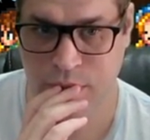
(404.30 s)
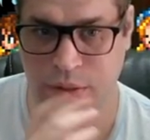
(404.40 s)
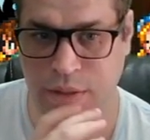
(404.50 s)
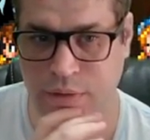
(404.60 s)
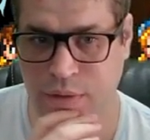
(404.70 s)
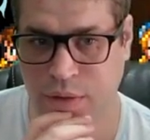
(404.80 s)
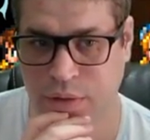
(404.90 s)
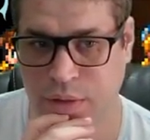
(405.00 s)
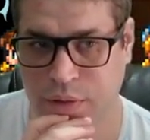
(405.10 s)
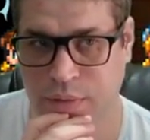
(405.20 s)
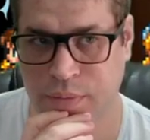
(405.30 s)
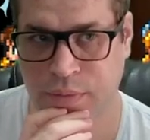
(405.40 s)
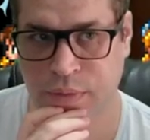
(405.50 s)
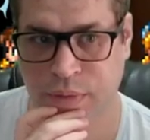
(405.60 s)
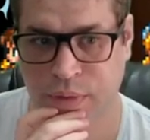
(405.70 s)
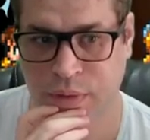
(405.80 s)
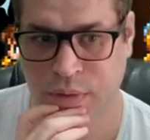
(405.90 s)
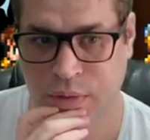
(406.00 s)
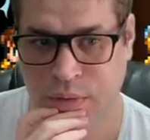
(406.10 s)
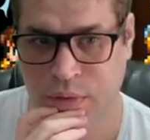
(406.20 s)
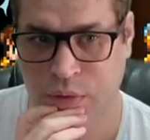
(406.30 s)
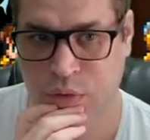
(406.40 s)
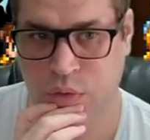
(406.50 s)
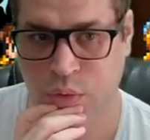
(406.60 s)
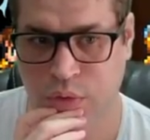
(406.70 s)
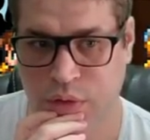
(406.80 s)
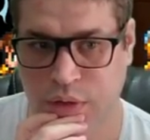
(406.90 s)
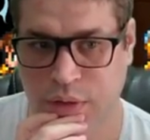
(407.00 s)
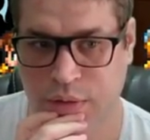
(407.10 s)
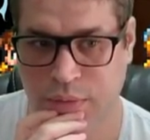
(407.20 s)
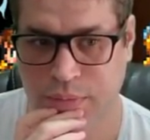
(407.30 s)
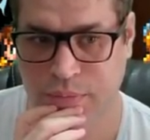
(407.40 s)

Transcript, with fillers: But yeah, we are dead. Totally dead.